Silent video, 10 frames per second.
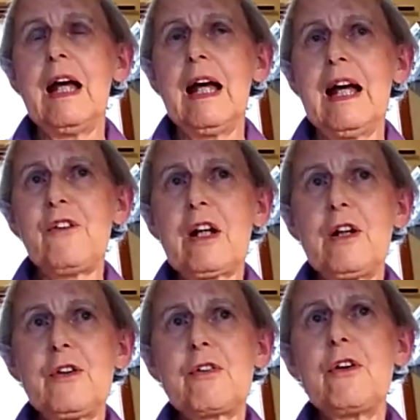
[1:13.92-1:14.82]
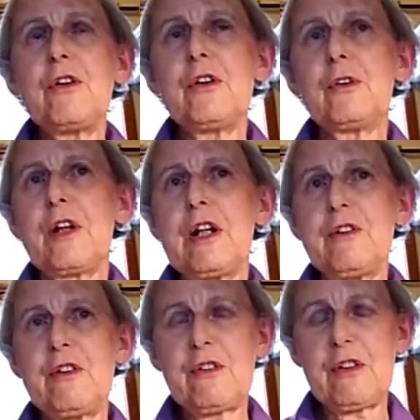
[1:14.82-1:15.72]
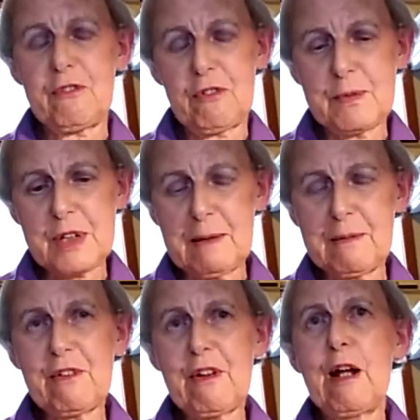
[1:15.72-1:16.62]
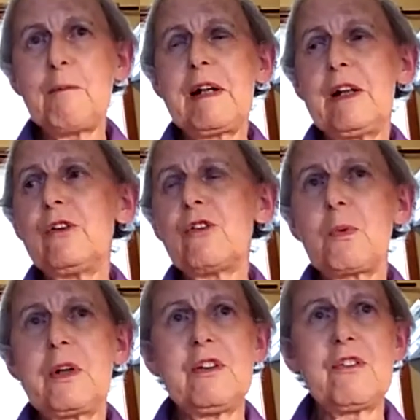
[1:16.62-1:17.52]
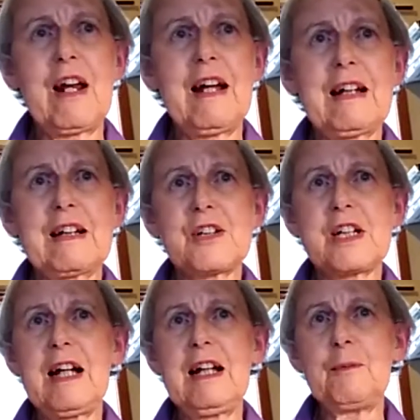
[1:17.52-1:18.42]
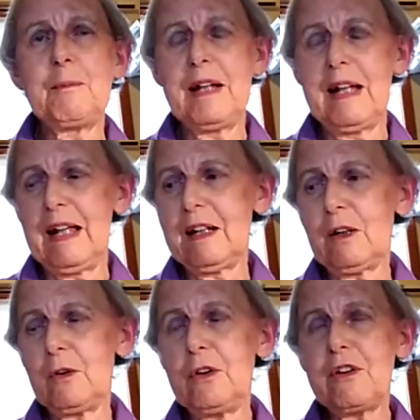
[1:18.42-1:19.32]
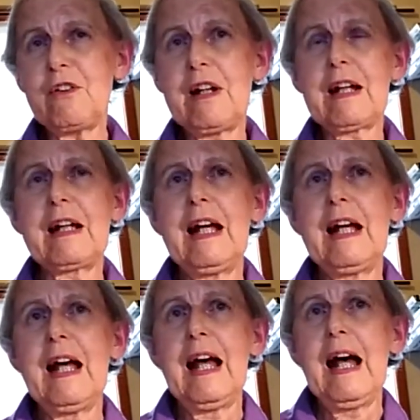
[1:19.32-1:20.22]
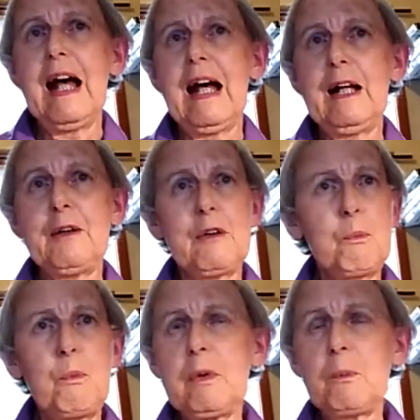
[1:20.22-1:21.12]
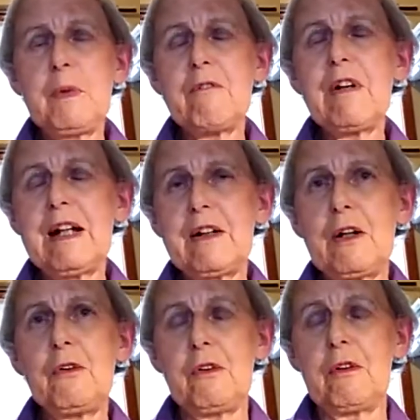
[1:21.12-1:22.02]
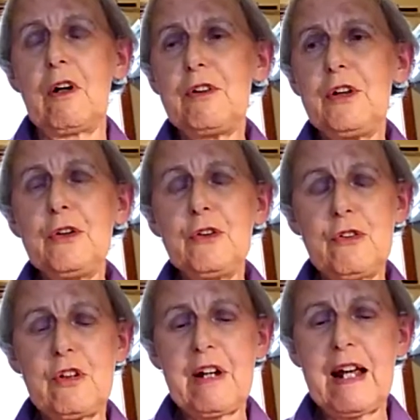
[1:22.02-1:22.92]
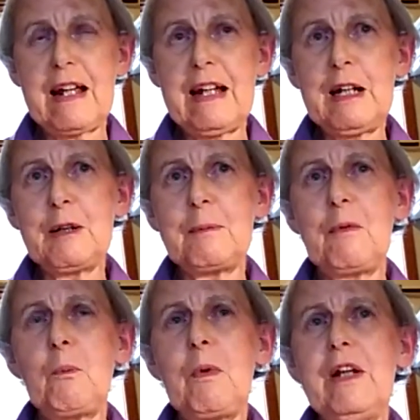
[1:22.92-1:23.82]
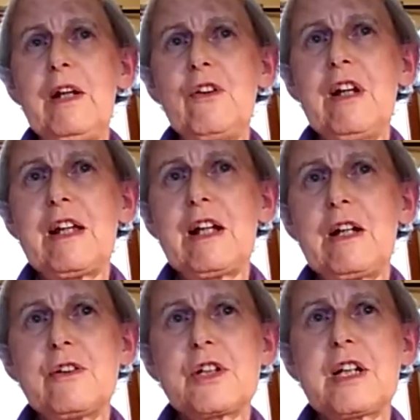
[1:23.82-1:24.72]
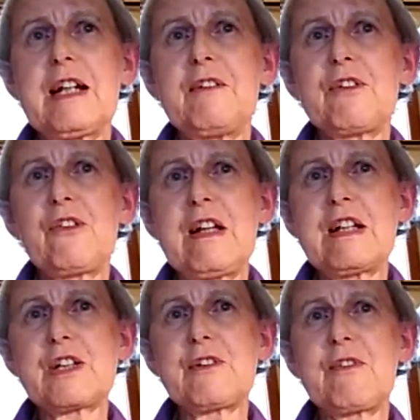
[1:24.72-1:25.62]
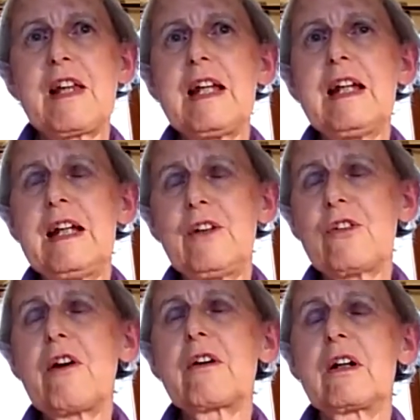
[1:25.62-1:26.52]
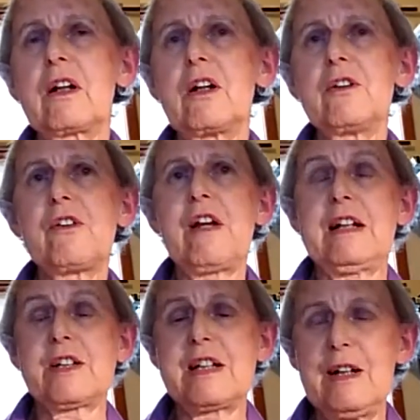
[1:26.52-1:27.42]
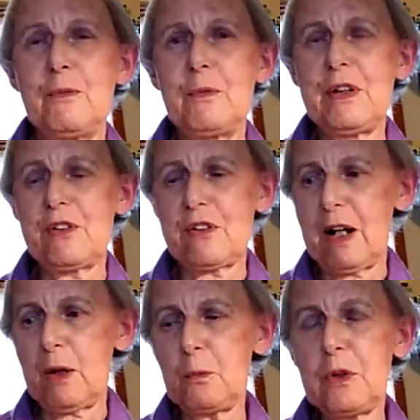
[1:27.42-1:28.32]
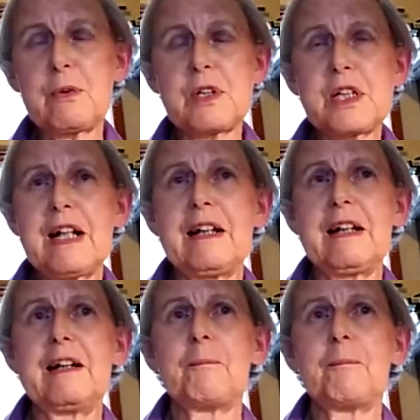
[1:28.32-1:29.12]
As I go through, you'll notice that from time to time I use words like asylum and lunatic, but we really don't often use today, but we're using those to give a sense of the historical context in which our work was done.